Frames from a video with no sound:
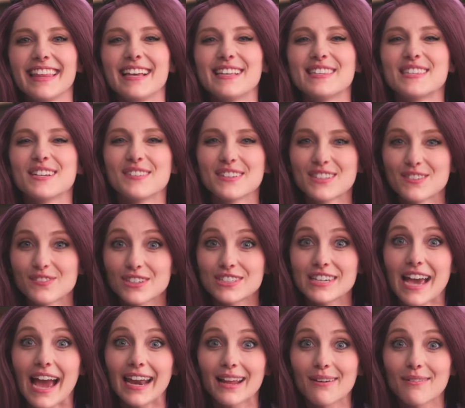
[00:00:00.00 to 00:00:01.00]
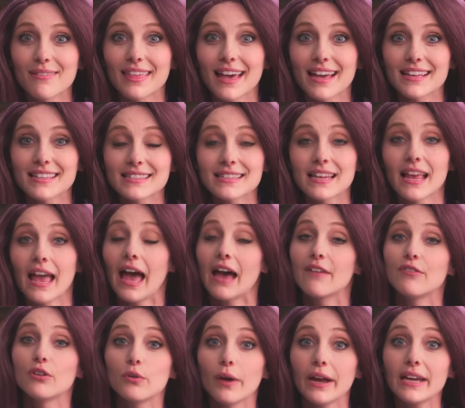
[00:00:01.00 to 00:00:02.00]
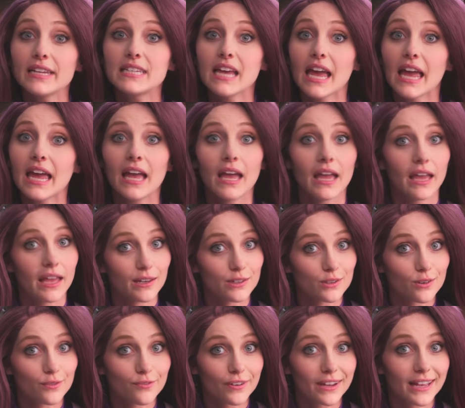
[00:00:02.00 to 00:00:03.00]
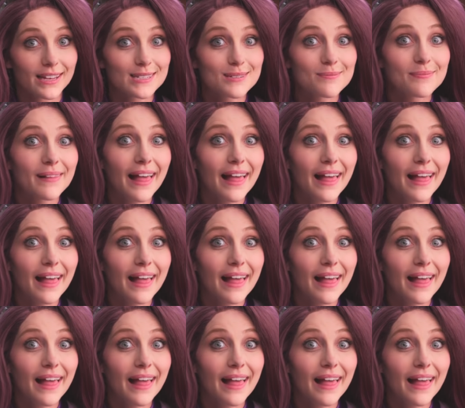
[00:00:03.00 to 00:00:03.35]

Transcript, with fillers: Thanks so much for chatting with us. Have a great day and don't forget to